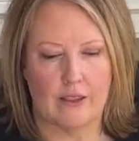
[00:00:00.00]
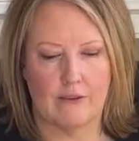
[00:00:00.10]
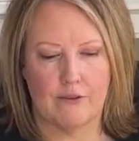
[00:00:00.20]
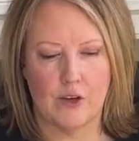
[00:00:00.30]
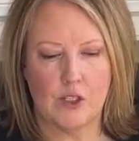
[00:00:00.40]
The
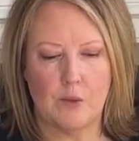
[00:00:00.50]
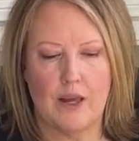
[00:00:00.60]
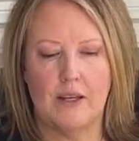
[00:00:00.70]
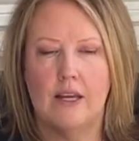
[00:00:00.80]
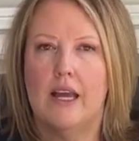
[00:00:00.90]
first
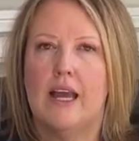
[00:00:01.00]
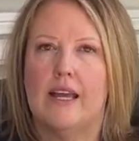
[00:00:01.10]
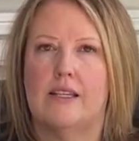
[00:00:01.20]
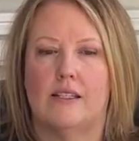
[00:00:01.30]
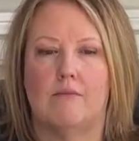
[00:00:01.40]
one
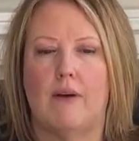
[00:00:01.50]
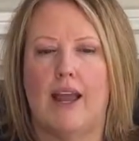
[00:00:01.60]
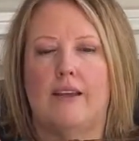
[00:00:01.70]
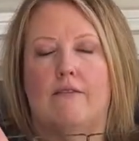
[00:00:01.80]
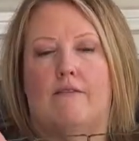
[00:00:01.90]
is the
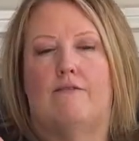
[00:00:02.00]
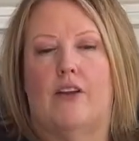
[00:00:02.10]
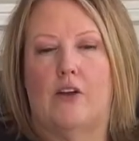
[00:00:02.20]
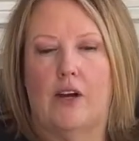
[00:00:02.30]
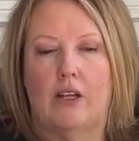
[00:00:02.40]
main
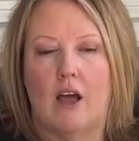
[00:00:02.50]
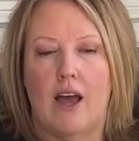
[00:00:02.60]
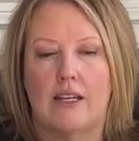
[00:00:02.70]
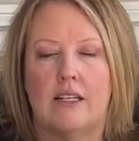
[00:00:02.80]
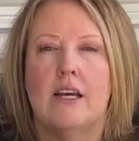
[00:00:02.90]
fairy
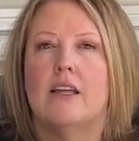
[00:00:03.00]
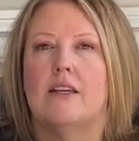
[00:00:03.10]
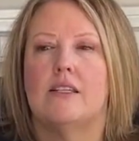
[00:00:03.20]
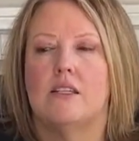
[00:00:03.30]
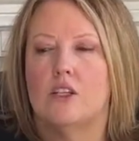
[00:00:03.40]
light.
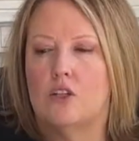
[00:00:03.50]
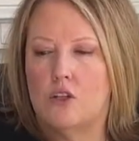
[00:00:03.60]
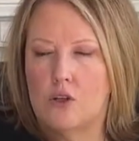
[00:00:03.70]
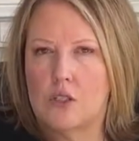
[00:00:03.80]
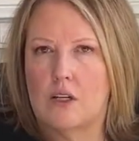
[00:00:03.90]
This is a
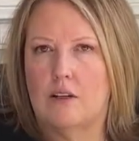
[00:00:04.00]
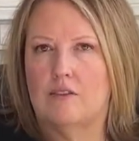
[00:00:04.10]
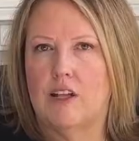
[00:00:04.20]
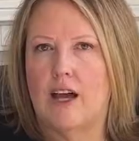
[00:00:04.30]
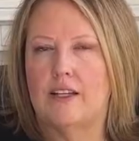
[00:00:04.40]
new style
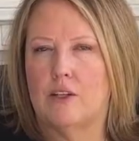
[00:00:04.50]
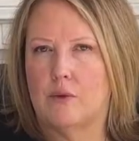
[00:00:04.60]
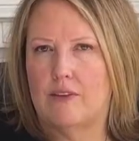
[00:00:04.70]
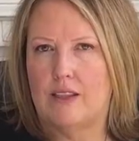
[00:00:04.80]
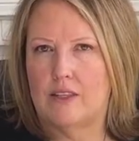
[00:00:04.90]
of lighting that
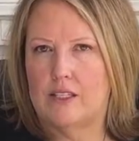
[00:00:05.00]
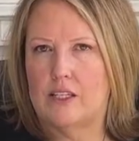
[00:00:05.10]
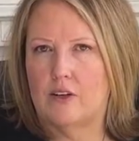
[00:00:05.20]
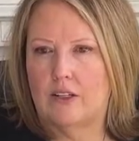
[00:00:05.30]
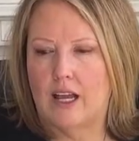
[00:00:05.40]
we've had this
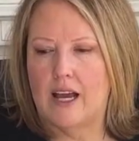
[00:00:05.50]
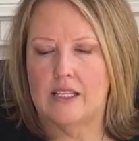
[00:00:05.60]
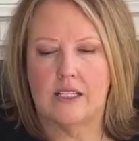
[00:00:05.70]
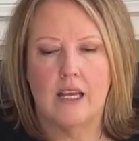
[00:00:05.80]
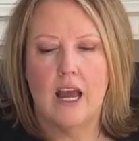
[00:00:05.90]
year and
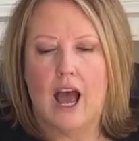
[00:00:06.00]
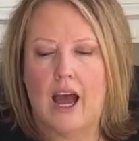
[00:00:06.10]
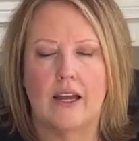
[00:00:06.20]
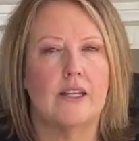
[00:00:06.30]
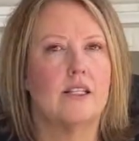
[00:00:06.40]
last.
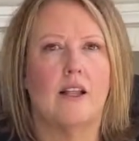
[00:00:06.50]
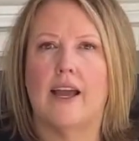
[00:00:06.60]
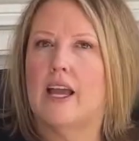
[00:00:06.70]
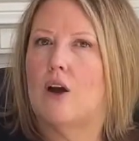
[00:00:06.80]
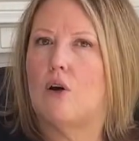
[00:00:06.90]
It's
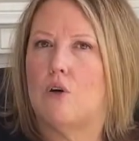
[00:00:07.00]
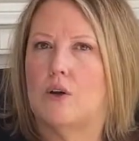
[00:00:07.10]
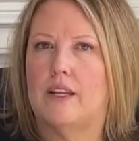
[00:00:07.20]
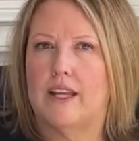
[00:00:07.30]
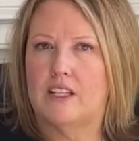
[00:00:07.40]
like our
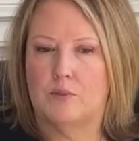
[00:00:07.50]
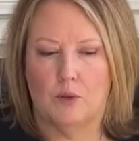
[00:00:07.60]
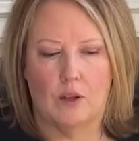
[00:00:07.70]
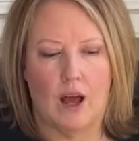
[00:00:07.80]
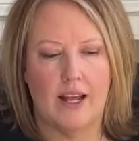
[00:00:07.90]
old
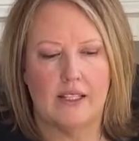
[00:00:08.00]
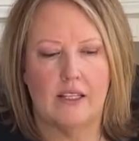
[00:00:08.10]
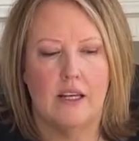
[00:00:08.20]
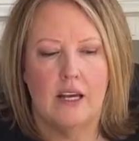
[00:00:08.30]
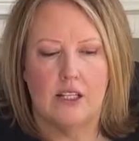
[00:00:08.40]
connectable
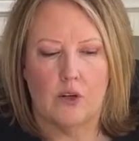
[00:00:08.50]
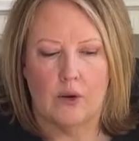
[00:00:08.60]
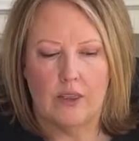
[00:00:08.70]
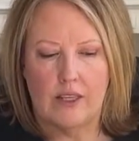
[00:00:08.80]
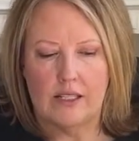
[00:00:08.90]
lights. So
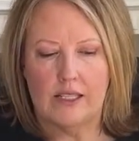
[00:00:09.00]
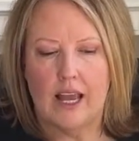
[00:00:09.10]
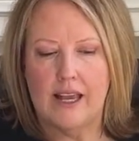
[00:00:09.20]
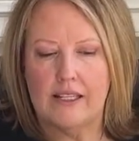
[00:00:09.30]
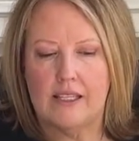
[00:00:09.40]
in this
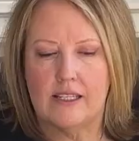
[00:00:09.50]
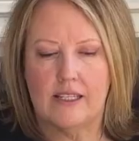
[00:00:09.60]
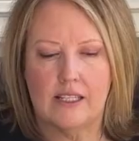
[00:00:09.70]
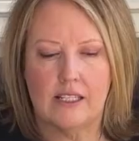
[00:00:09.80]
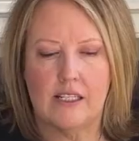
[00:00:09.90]
case, the
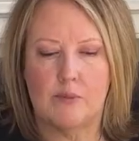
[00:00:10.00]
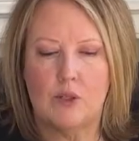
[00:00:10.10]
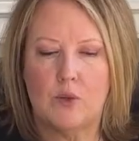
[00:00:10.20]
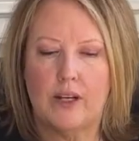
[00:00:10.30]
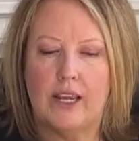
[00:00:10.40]
distance
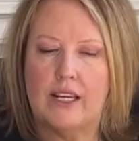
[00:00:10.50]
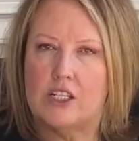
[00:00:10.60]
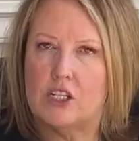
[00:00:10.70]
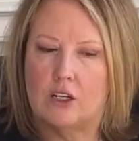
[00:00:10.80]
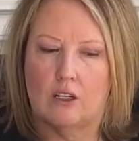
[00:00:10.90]
between
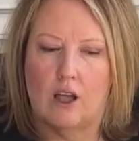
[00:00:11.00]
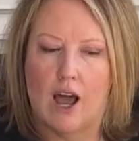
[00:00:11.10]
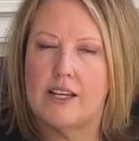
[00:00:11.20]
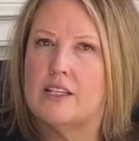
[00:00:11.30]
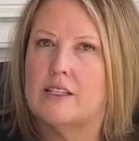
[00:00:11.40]
each
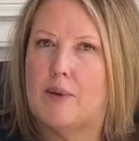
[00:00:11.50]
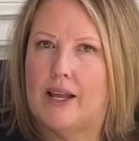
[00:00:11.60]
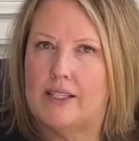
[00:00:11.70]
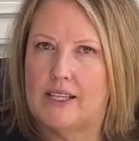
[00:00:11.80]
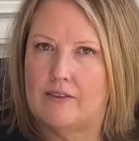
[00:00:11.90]
light is
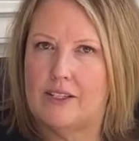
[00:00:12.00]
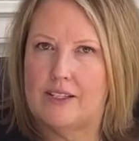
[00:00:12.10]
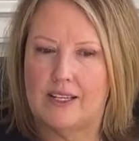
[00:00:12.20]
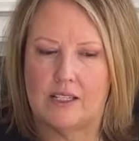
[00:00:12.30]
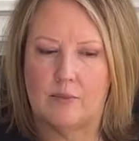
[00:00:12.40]
about 7
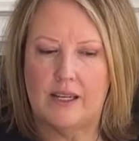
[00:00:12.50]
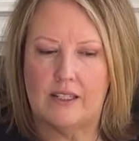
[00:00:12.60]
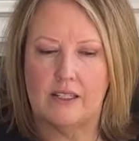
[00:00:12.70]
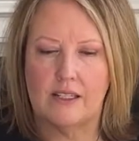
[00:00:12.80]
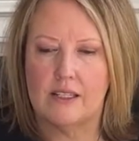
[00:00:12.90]

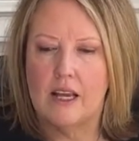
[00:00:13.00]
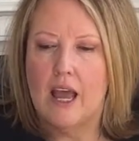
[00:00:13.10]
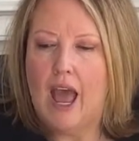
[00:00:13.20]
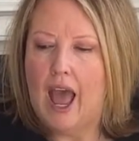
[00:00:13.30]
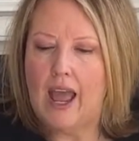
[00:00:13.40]
centimeters,
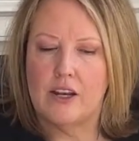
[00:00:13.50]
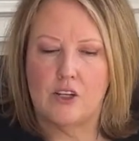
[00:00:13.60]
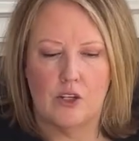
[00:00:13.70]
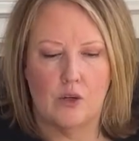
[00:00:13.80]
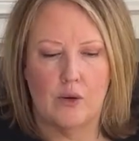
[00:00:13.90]

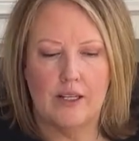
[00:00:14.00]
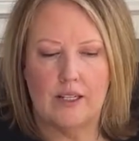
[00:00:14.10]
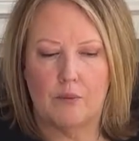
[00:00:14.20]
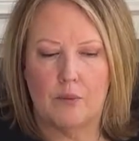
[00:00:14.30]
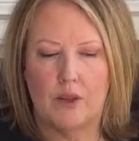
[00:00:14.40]
and you end
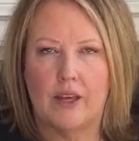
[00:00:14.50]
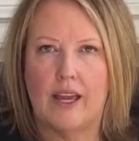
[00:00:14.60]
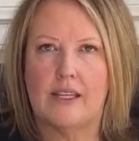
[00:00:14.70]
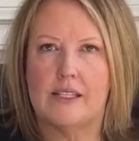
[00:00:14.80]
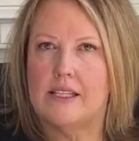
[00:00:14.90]
up with a
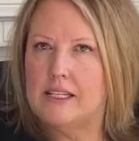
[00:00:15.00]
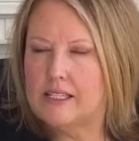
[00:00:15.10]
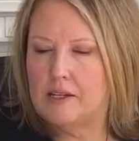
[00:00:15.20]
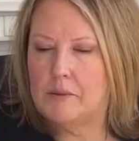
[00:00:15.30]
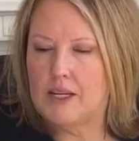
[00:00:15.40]

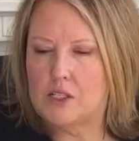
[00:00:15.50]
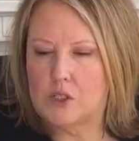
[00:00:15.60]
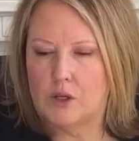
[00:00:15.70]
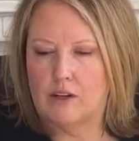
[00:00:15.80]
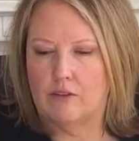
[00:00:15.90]
16-meter
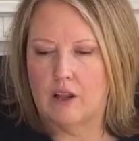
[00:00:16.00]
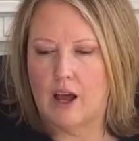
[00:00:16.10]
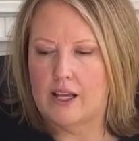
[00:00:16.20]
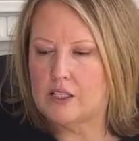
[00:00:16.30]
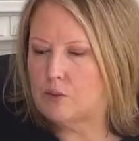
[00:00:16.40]
string of
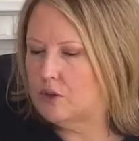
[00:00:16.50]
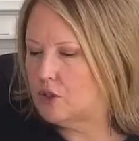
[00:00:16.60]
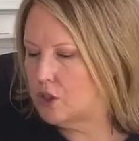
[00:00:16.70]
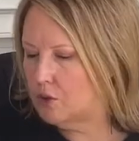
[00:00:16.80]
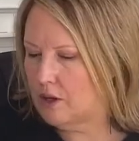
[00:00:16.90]
lights with
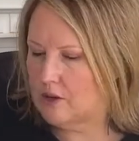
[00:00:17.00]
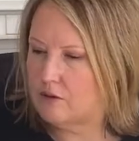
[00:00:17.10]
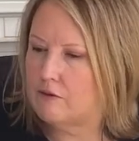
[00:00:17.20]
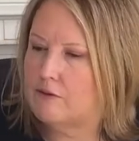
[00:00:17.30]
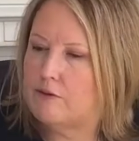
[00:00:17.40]

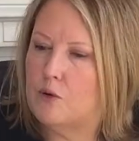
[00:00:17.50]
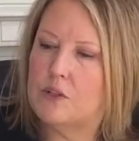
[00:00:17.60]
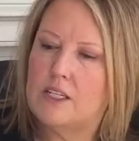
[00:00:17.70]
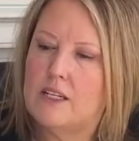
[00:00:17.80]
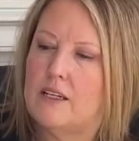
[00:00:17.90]

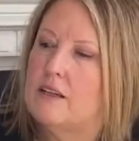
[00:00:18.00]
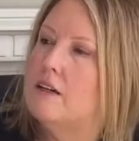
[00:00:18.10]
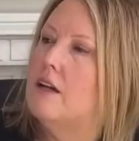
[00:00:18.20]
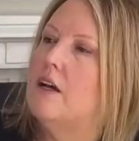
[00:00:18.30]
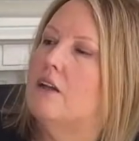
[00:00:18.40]
240
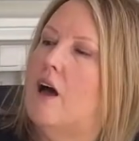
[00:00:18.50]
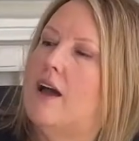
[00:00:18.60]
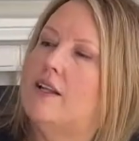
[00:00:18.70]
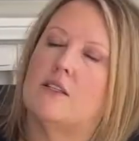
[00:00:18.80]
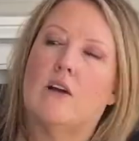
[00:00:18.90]

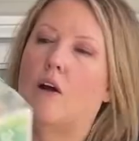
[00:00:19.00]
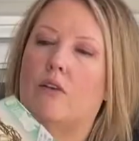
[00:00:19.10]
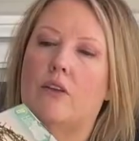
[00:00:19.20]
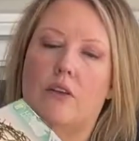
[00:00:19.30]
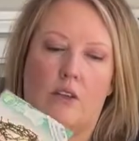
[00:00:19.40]
lights
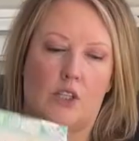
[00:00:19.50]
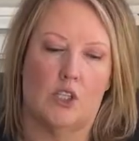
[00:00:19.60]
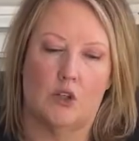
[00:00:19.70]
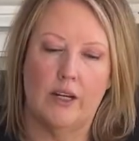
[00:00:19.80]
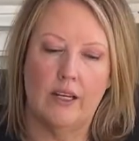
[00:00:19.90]
on the
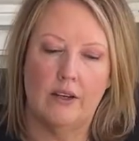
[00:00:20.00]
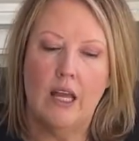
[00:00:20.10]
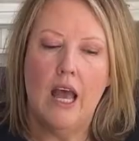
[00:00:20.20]
string.